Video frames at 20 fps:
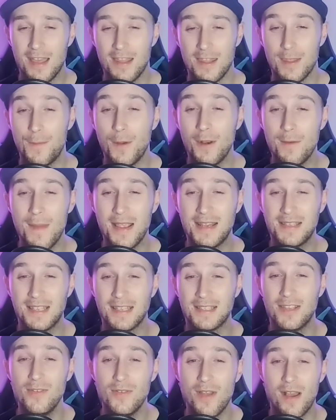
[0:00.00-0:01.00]
The opponent makes
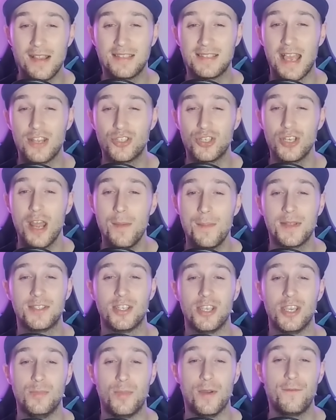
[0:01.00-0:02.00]
it to Night Slash number
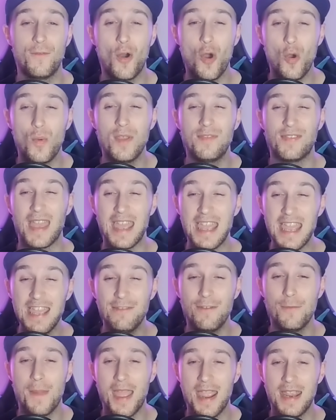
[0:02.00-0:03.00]
2 before we've
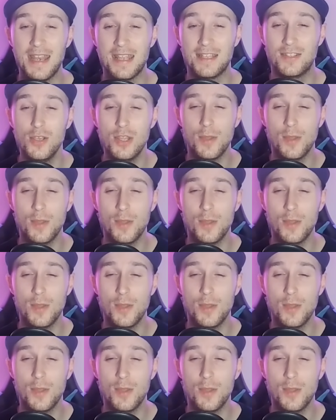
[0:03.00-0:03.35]
even made it to